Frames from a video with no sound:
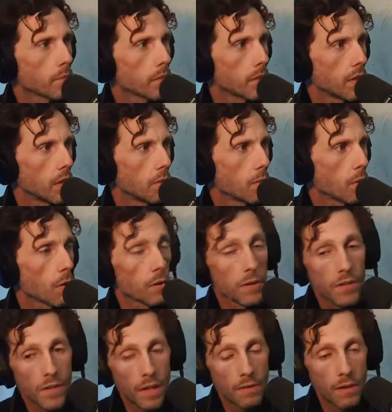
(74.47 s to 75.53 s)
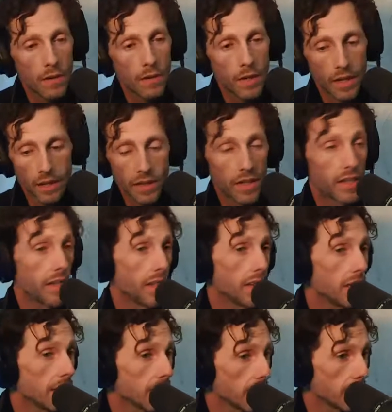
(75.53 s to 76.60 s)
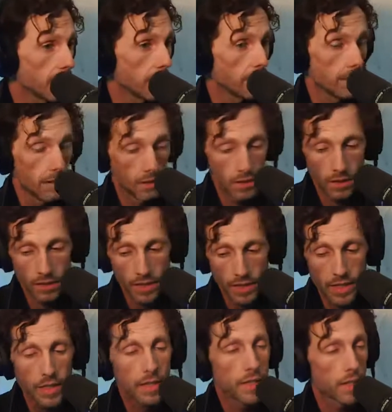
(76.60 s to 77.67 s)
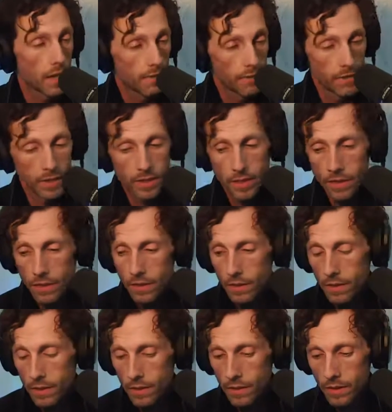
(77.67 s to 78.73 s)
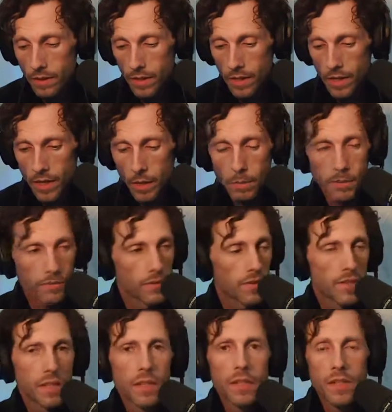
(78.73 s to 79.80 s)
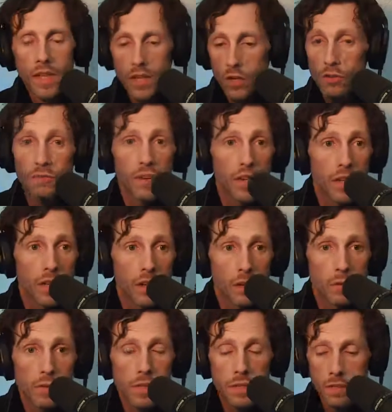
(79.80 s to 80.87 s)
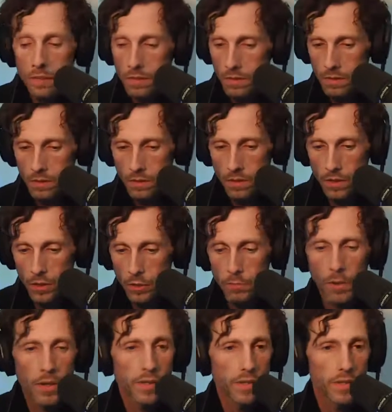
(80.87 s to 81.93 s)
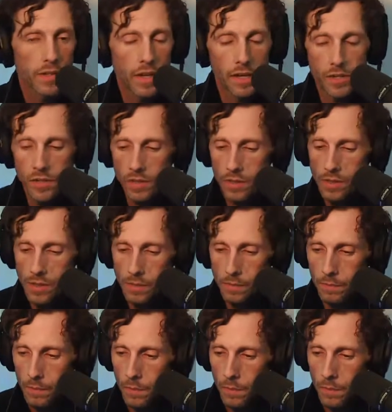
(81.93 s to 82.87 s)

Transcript: the importance of it and the ease of it helps facilitate your videos or your presentations.